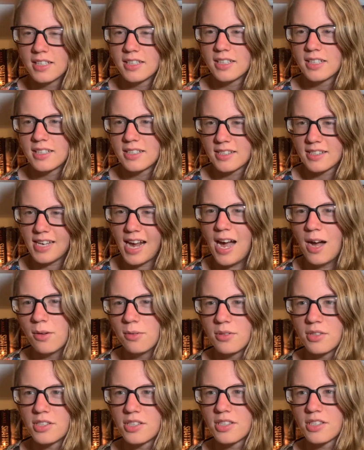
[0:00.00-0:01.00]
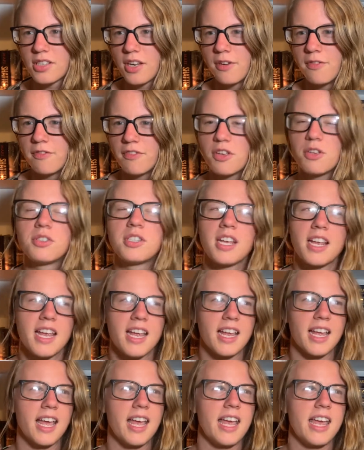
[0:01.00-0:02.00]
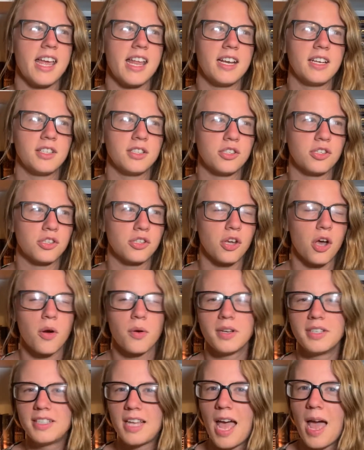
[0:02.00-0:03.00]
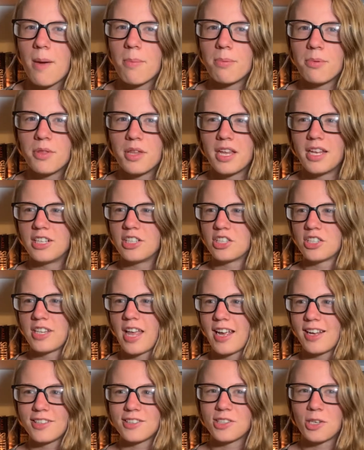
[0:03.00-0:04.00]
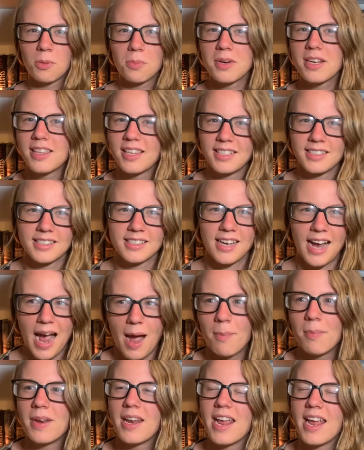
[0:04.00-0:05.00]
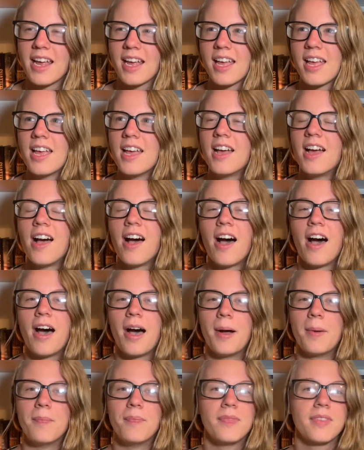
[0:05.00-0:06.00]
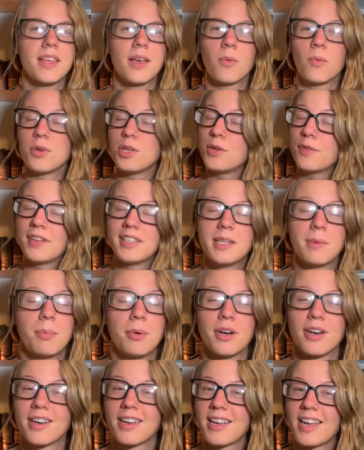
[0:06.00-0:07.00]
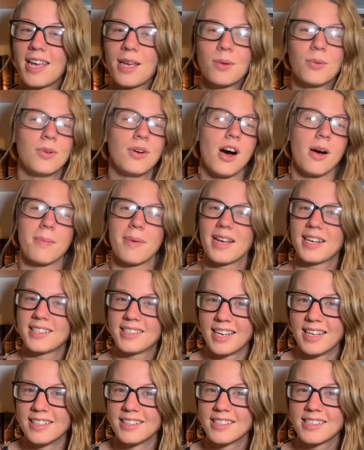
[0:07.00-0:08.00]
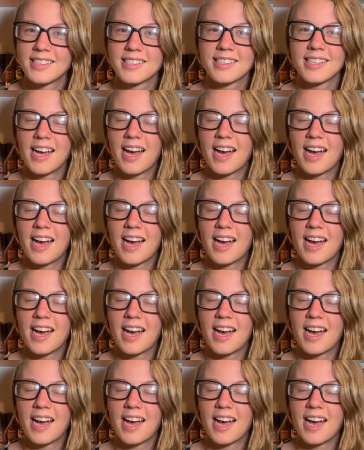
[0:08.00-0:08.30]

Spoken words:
sounds confusing and so in-depth and just like so many things are happening, when you read the book it will all make sense.